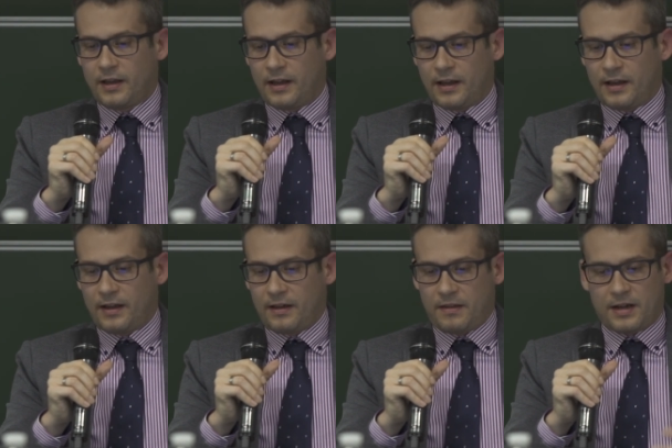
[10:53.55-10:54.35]

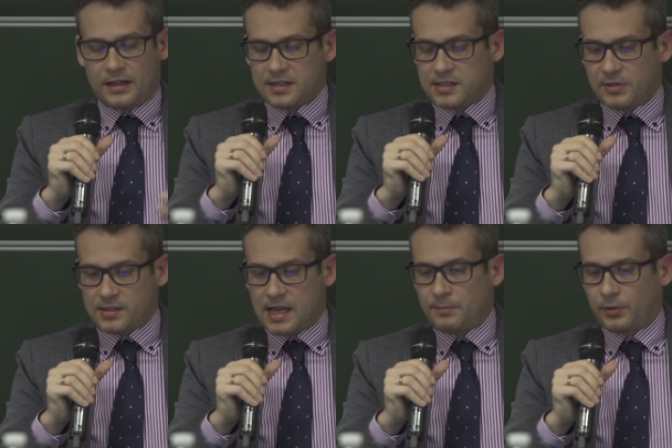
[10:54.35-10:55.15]
There are some
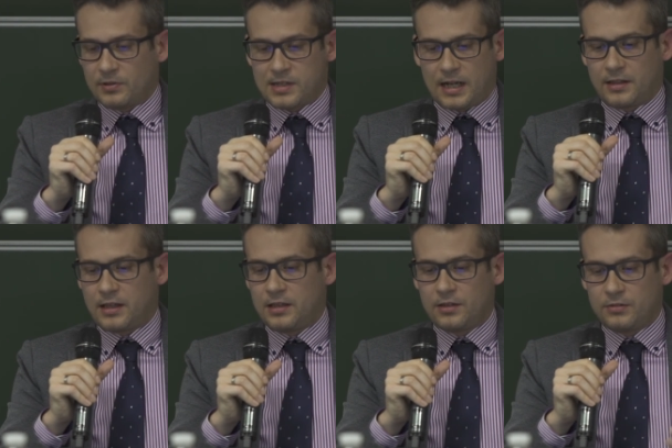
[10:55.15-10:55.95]
examples like the
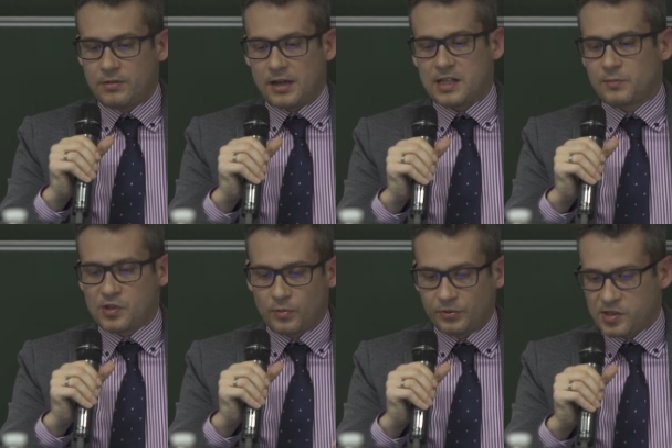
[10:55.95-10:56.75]
EU
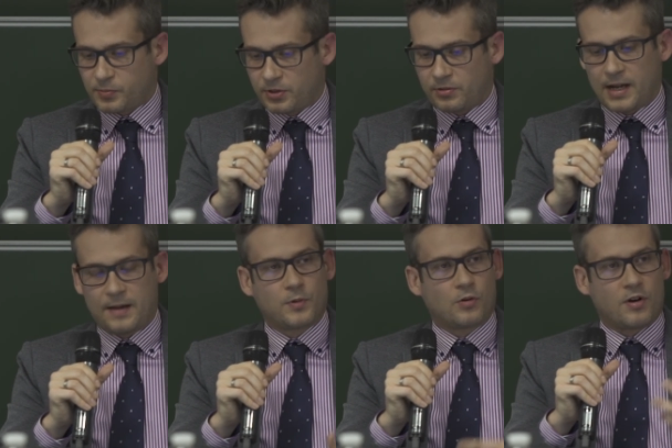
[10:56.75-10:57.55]
Erasmus Mundus
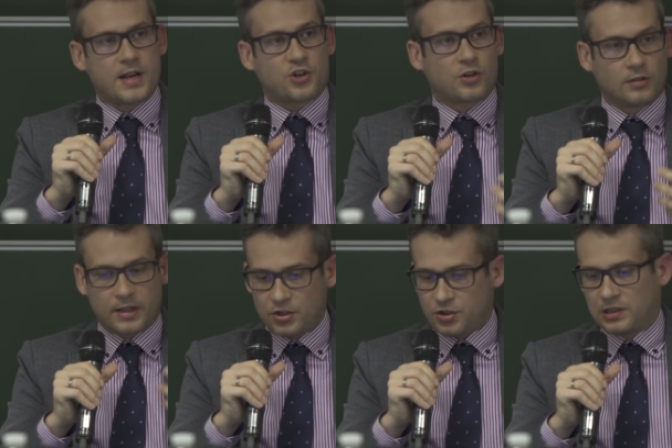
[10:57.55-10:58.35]
program or national
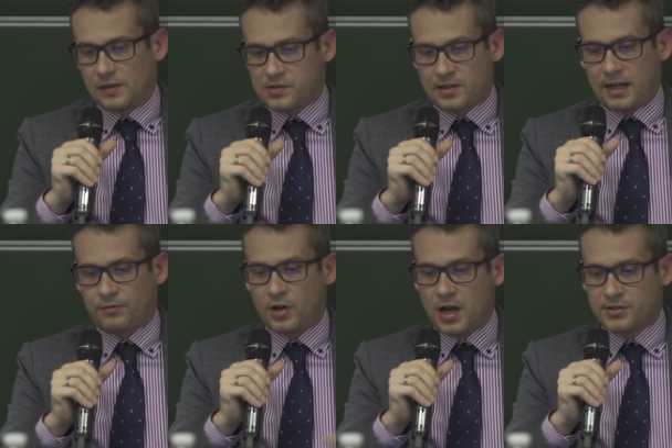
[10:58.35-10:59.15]
initiatives like
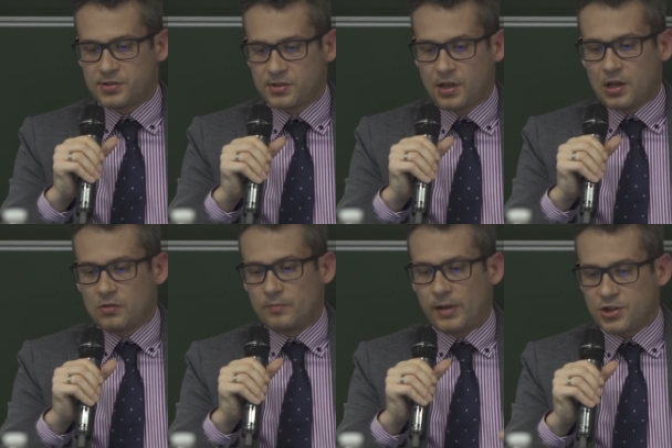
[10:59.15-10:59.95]
France,
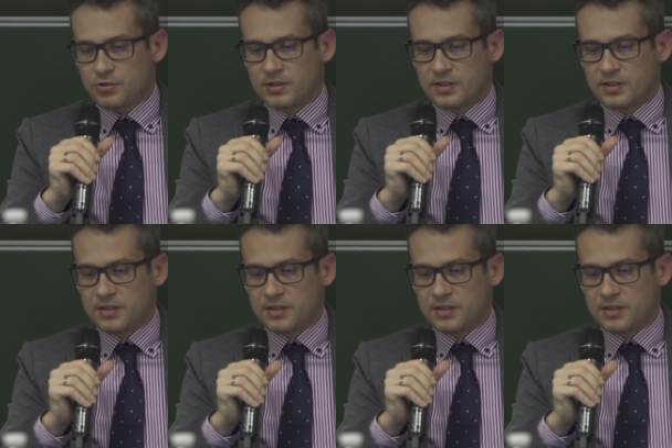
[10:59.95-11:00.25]
who pledged to